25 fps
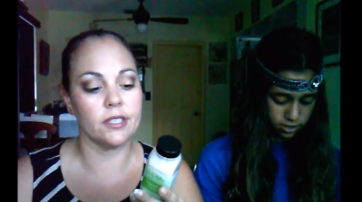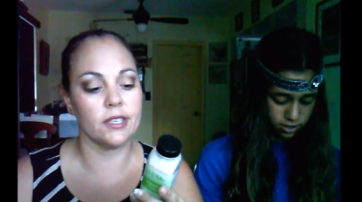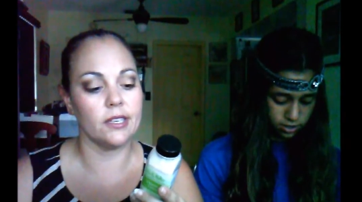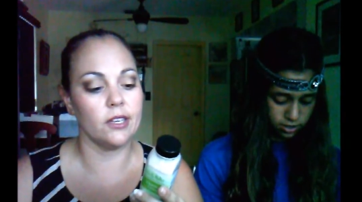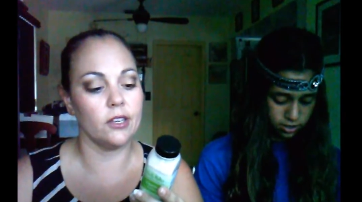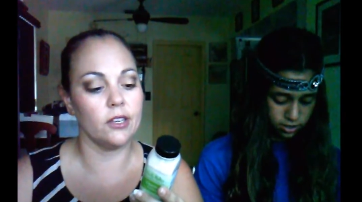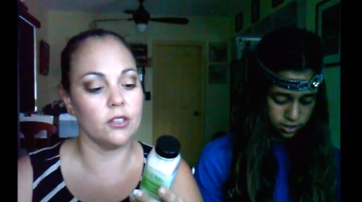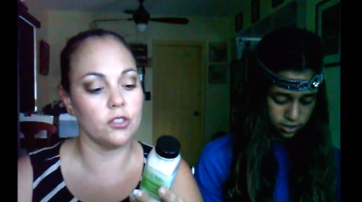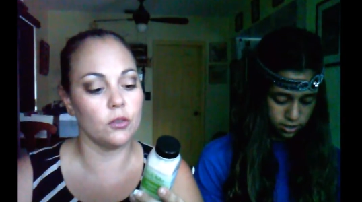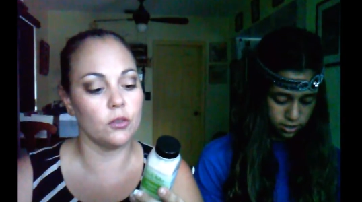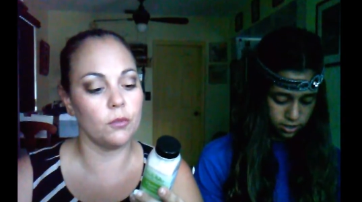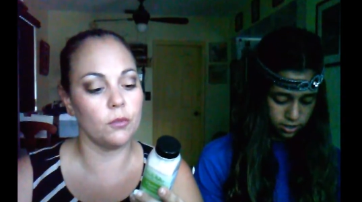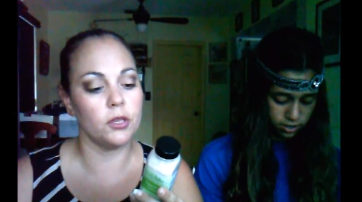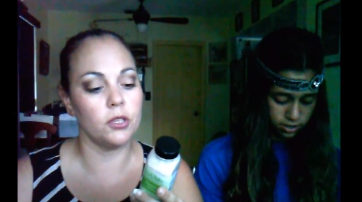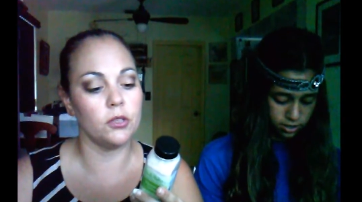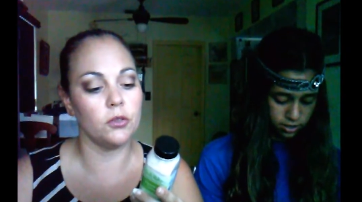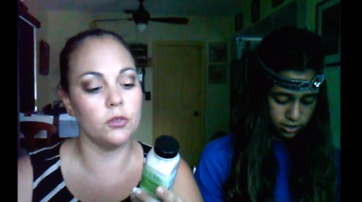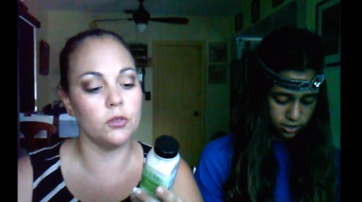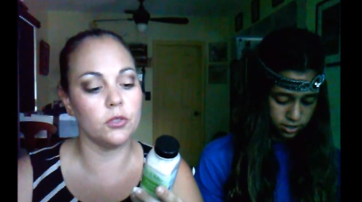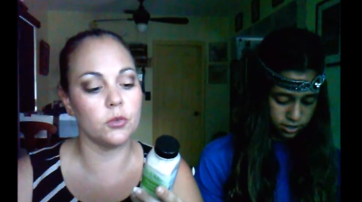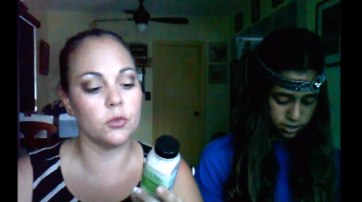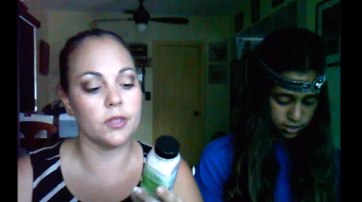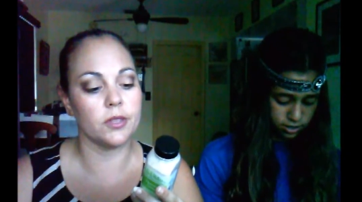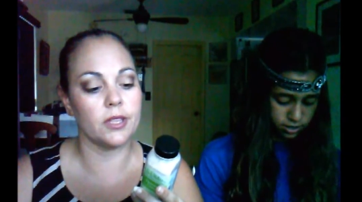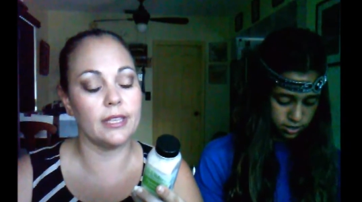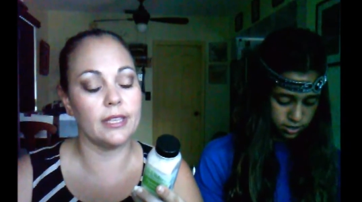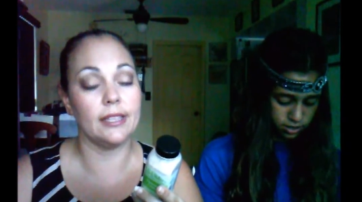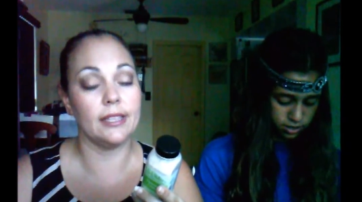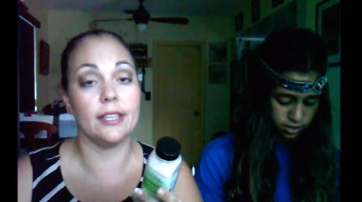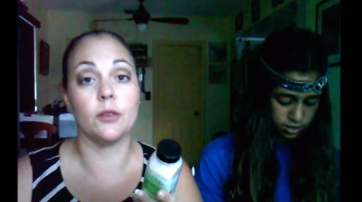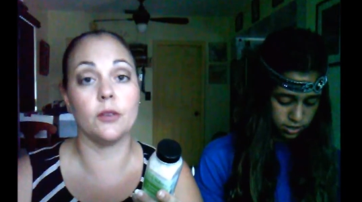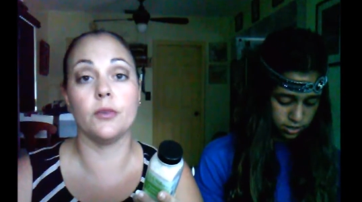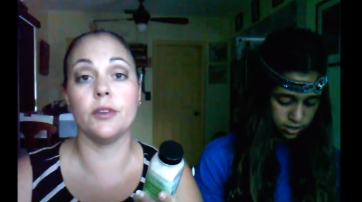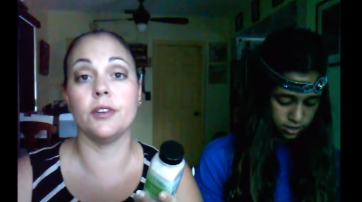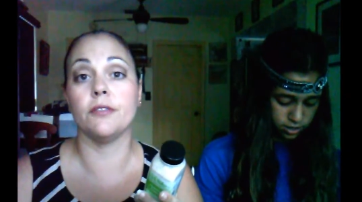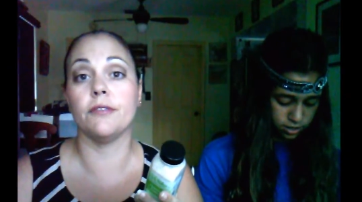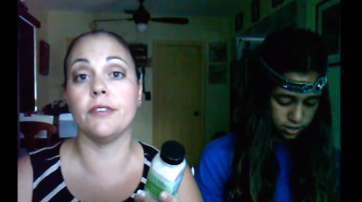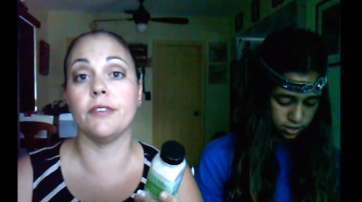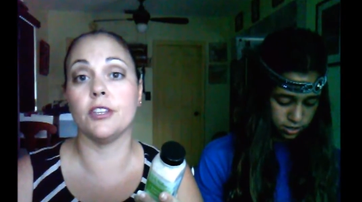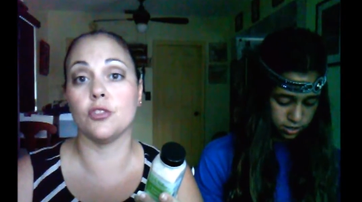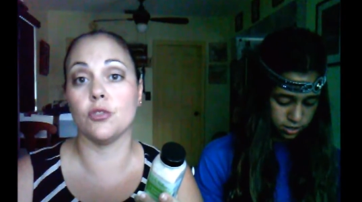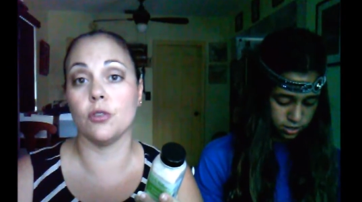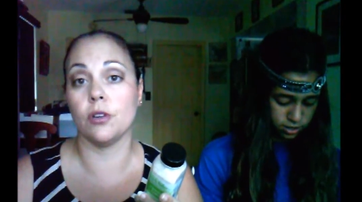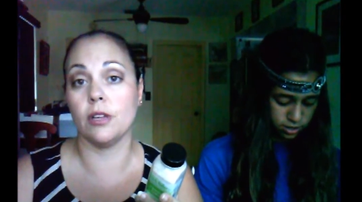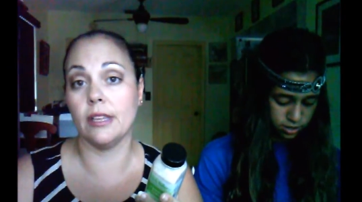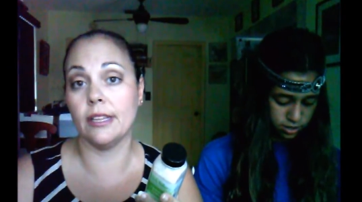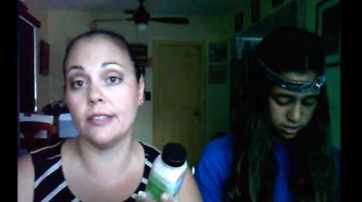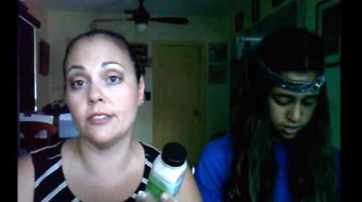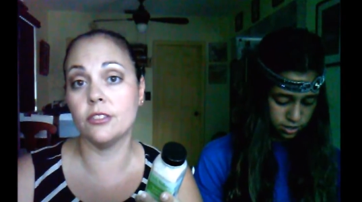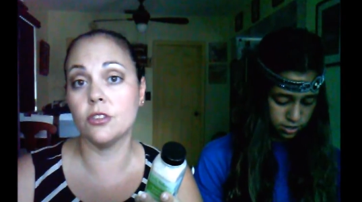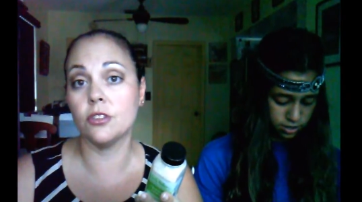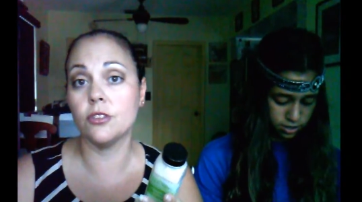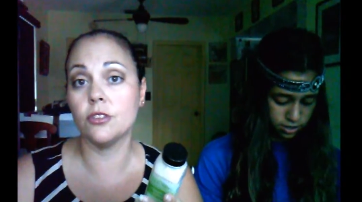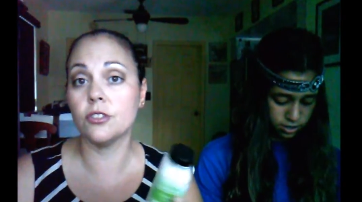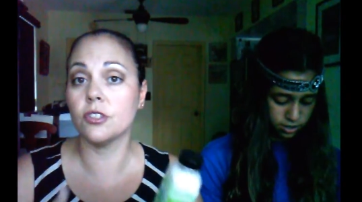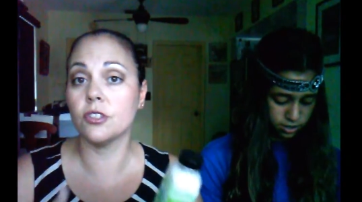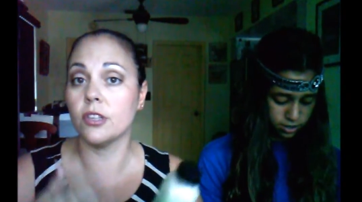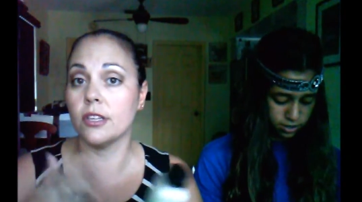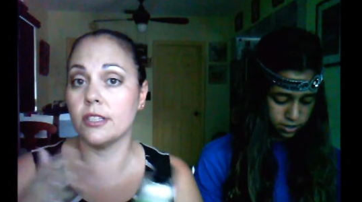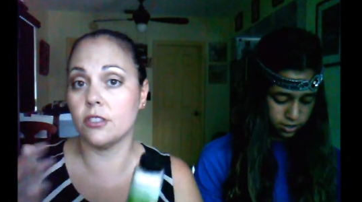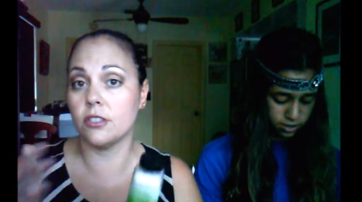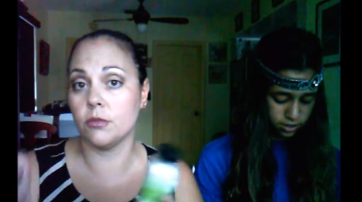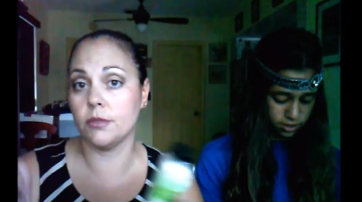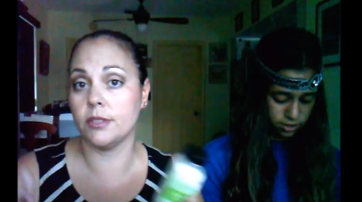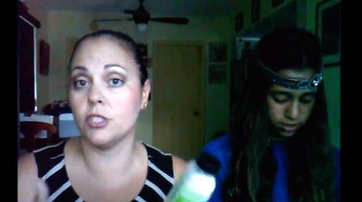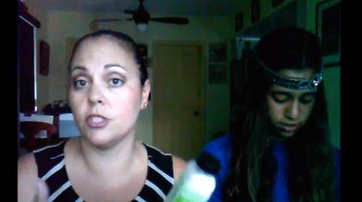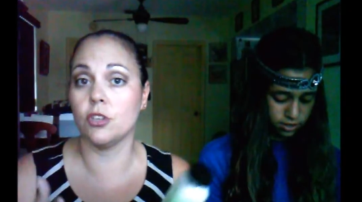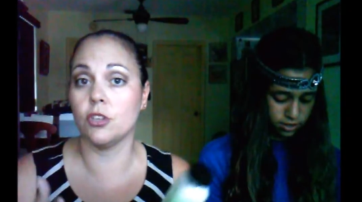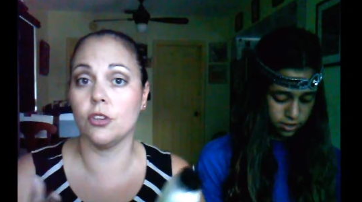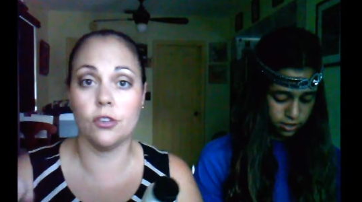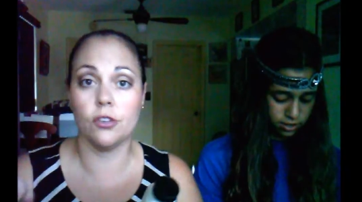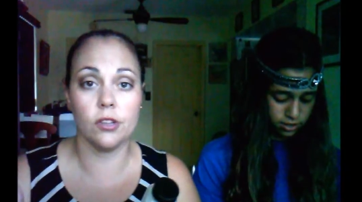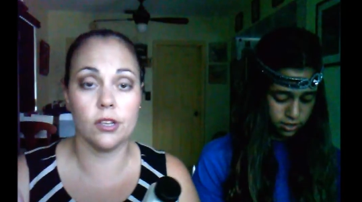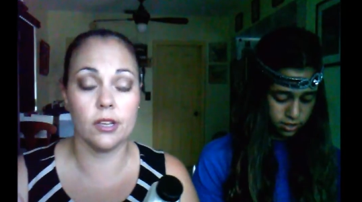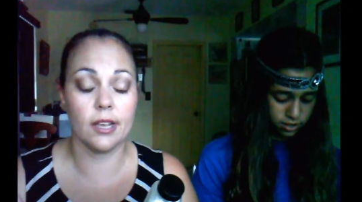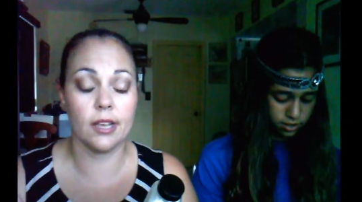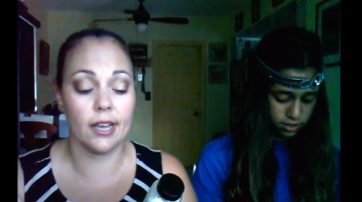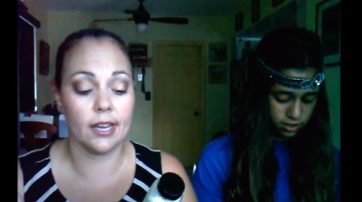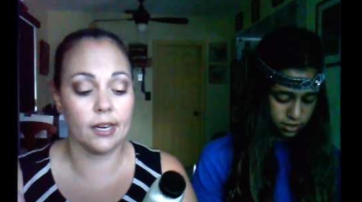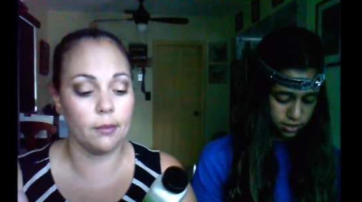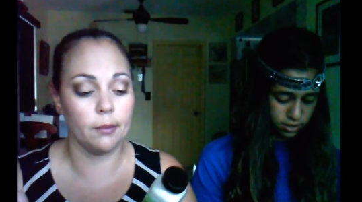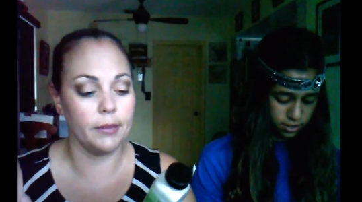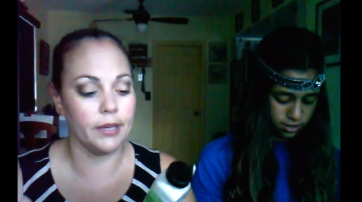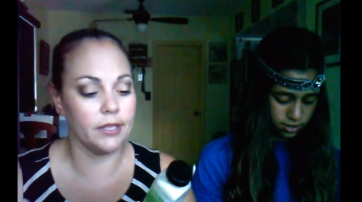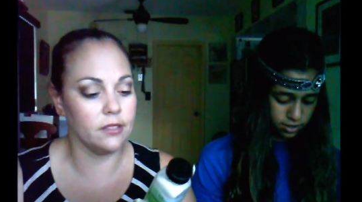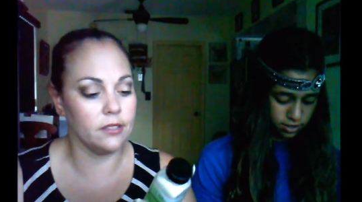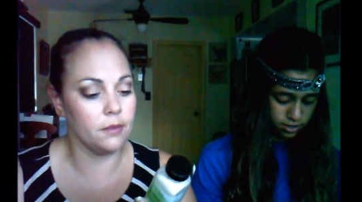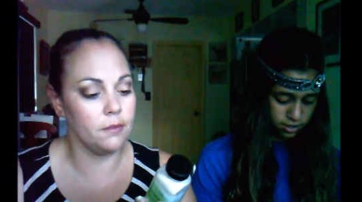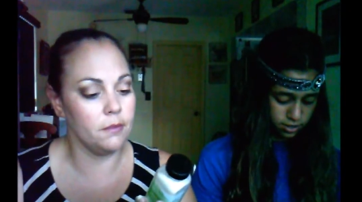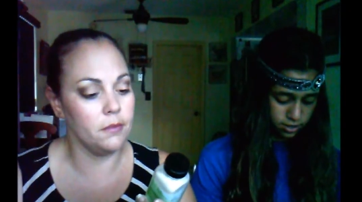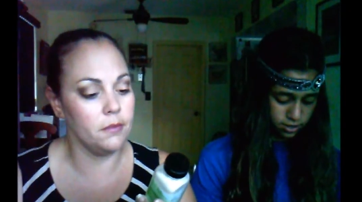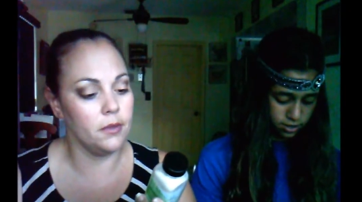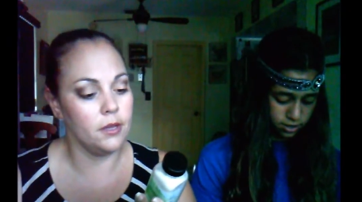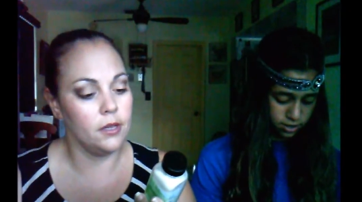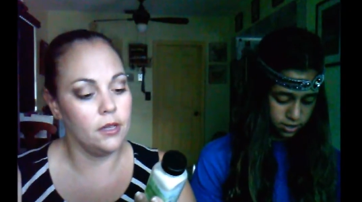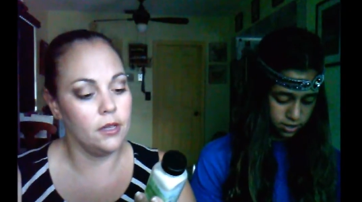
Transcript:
Speaker 1: Can also be used with a liquid facial cleanser, so that's always good, you can kind of mix them.